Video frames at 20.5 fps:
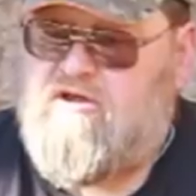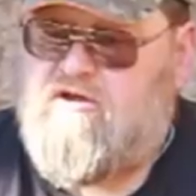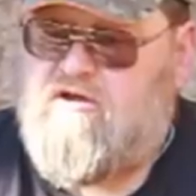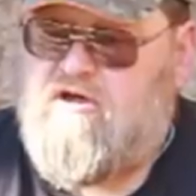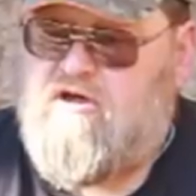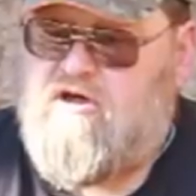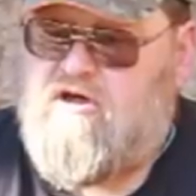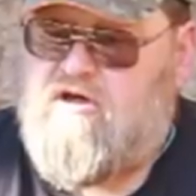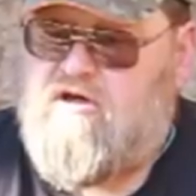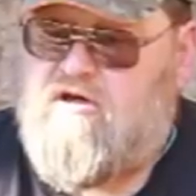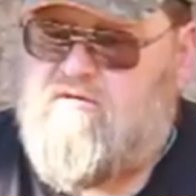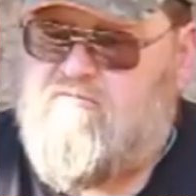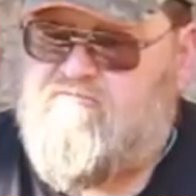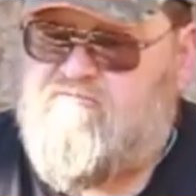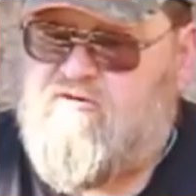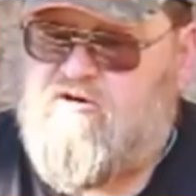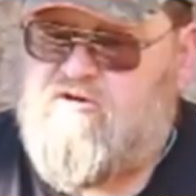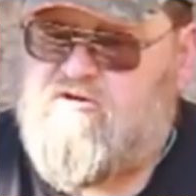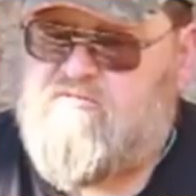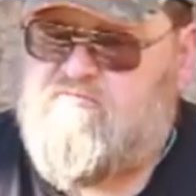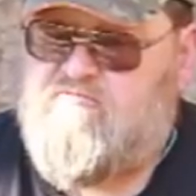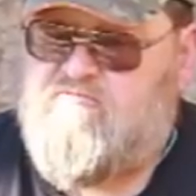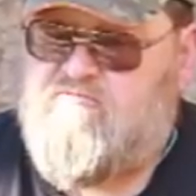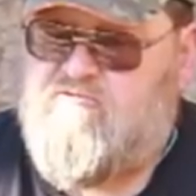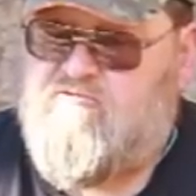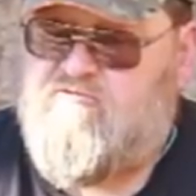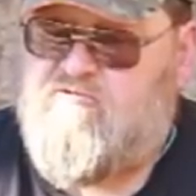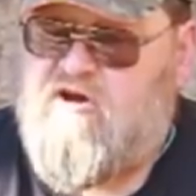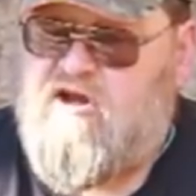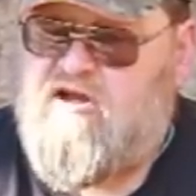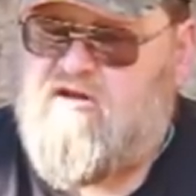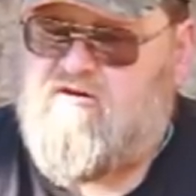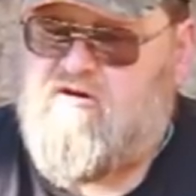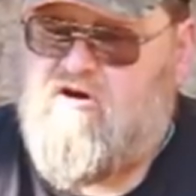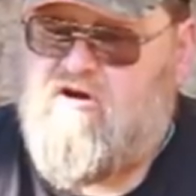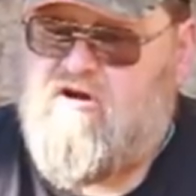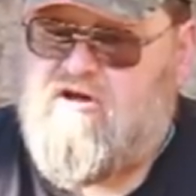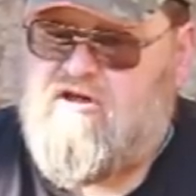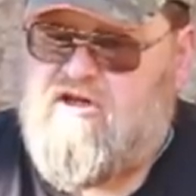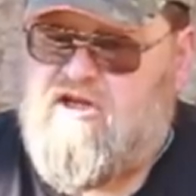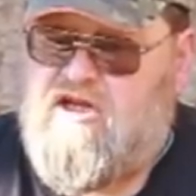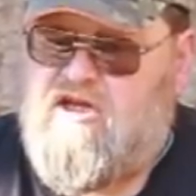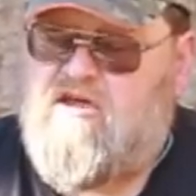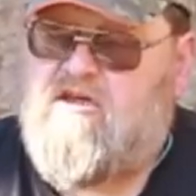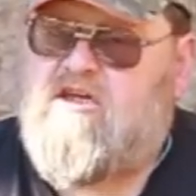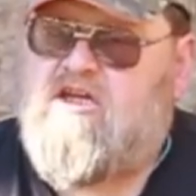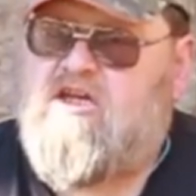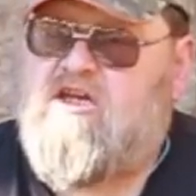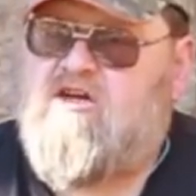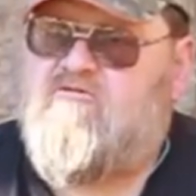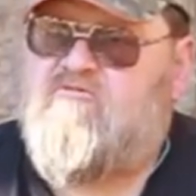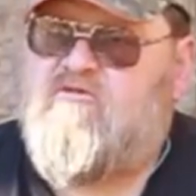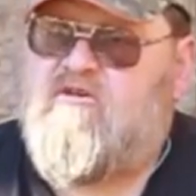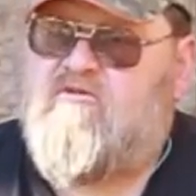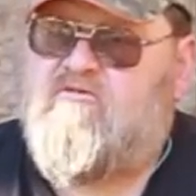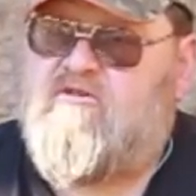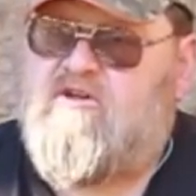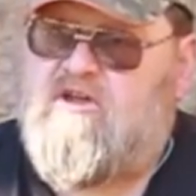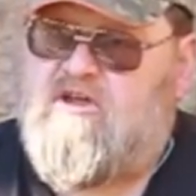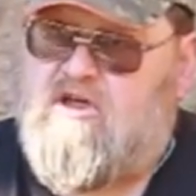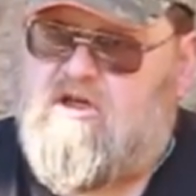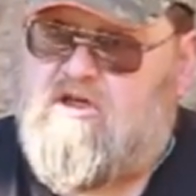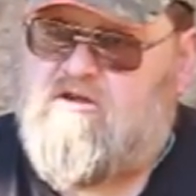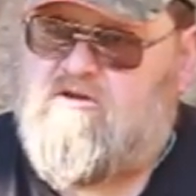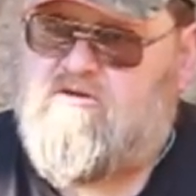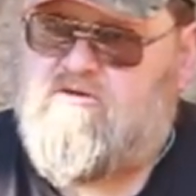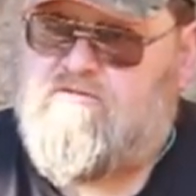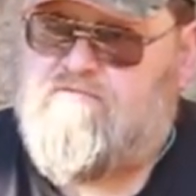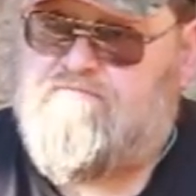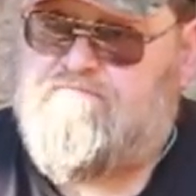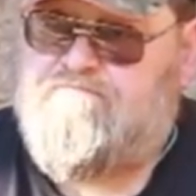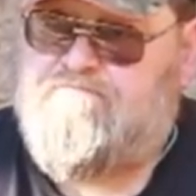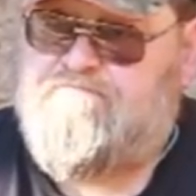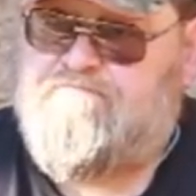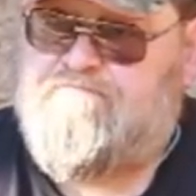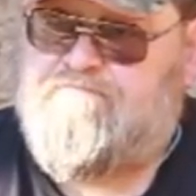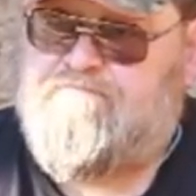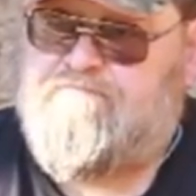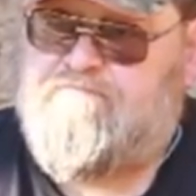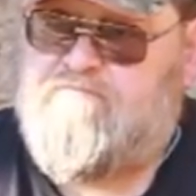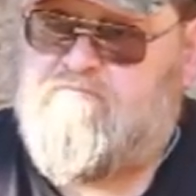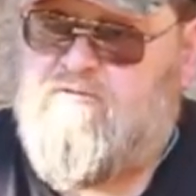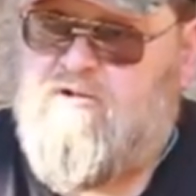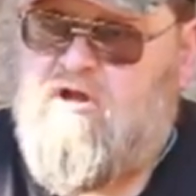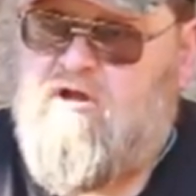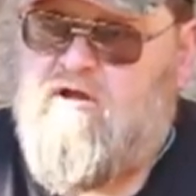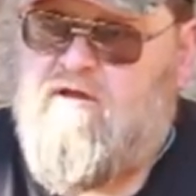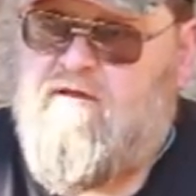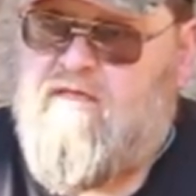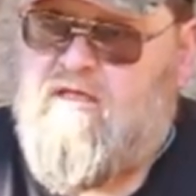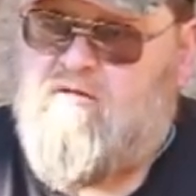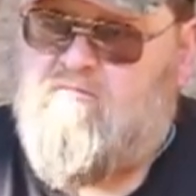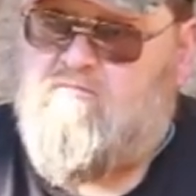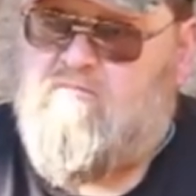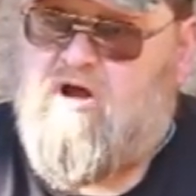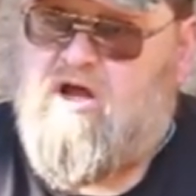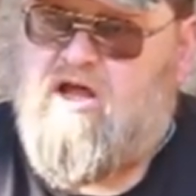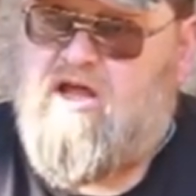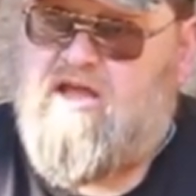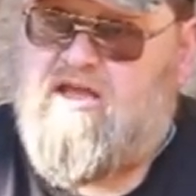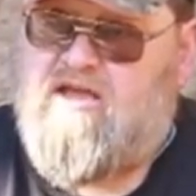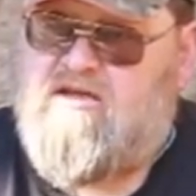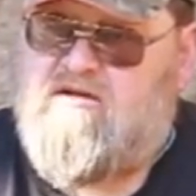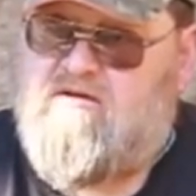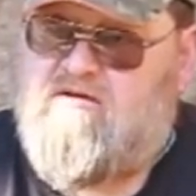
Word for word: uh, first filed on in 1858. So it's my, been